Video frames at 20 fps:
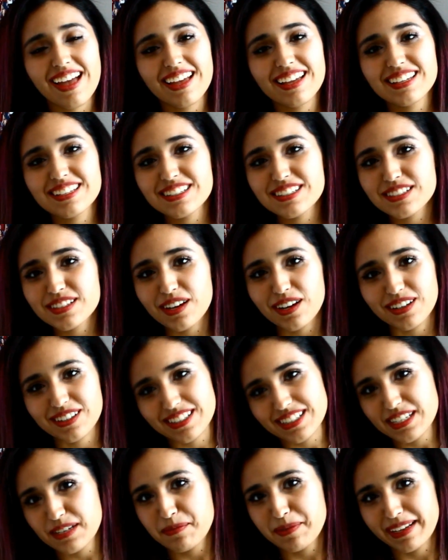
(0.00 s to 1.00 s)
And
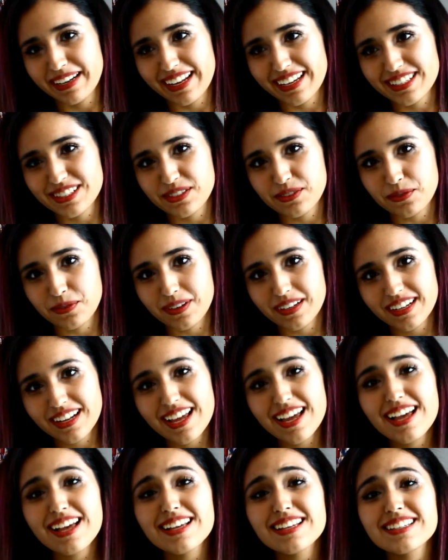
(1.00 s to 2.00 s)
on to my next one.
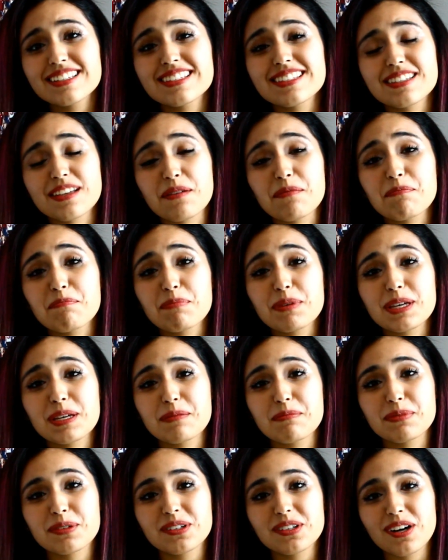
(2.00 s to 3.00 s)
Some
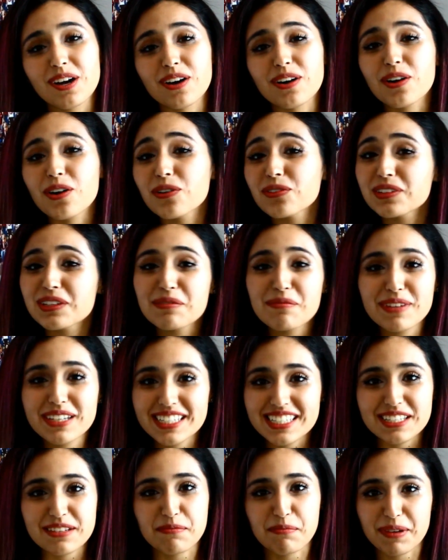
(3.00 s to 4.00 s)
people are only
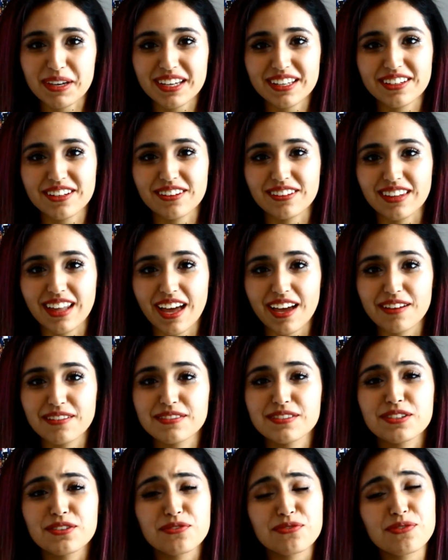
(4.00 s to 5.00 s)
meant to be in your
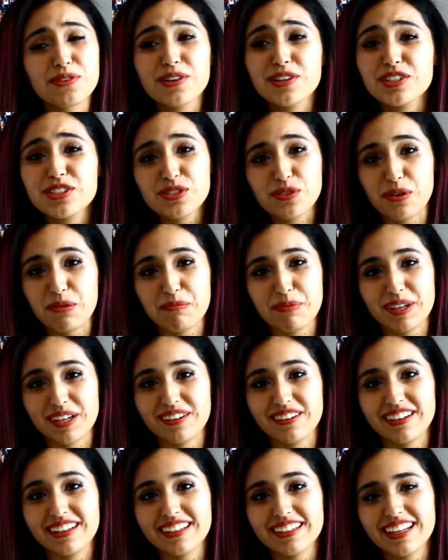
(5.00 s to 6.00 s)
lives for a short
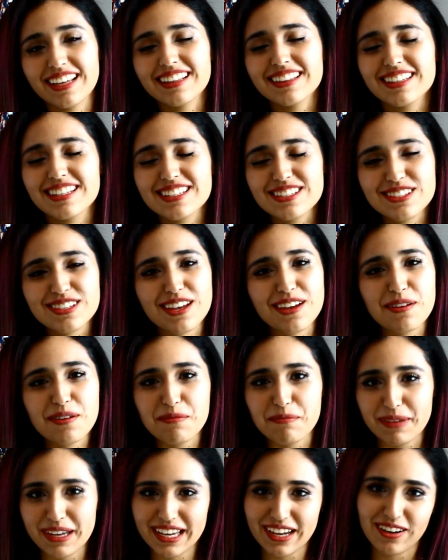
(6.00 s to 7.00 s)
period, and this
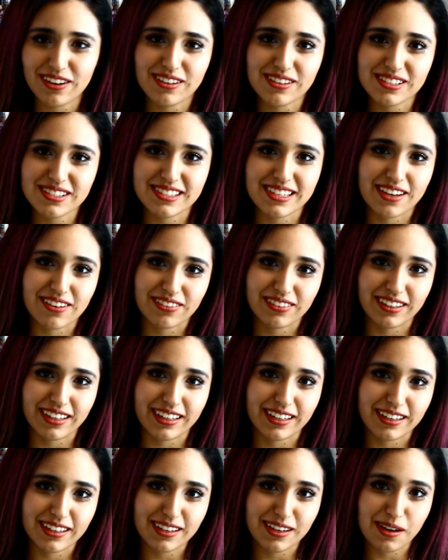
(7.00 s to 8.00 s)
may all sound
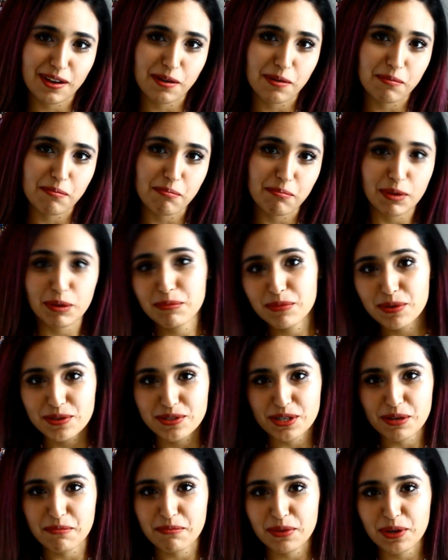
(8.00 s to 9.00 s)
like
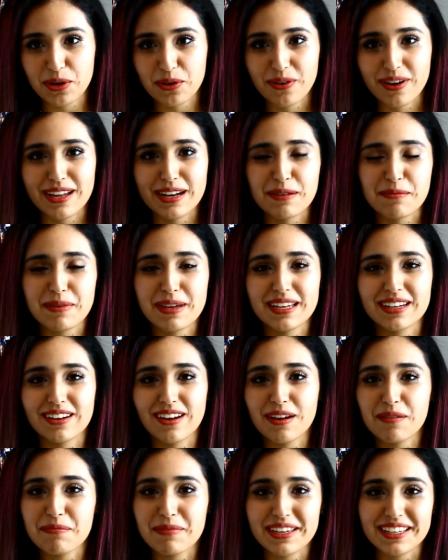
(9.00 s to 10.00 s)
mumbo jumbo and it may
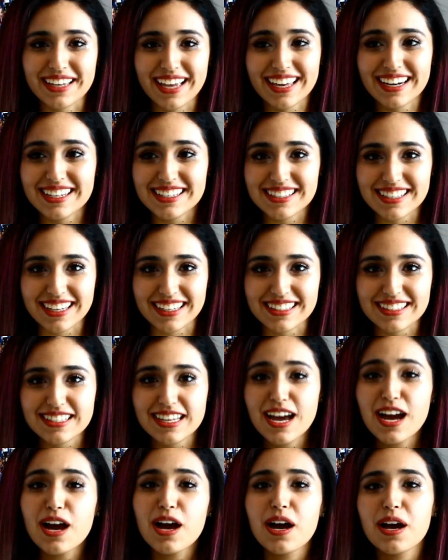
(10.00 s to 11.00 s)
not make any
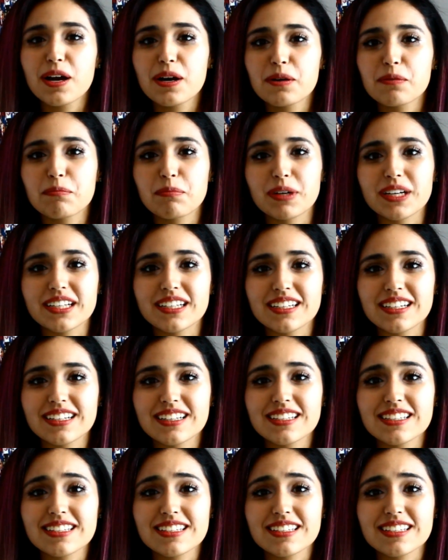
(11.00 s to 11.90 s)
sense, but